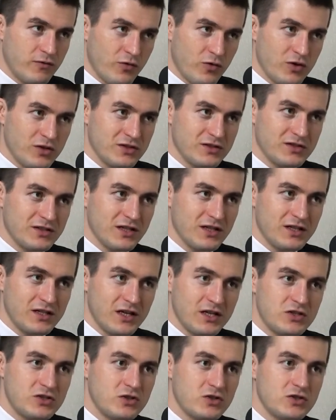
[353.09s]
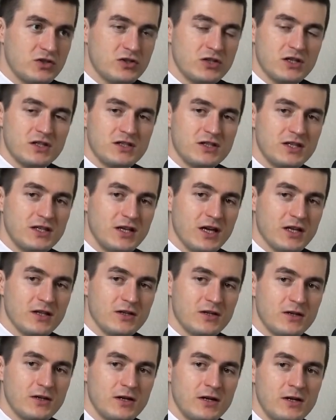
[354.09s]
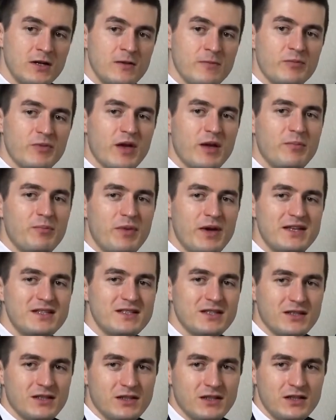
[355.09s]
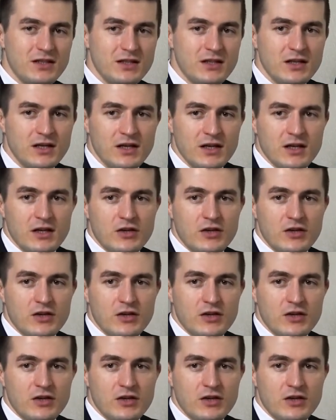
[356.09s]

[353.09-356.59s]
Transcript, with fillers: force that yeah. gets your shit together like basically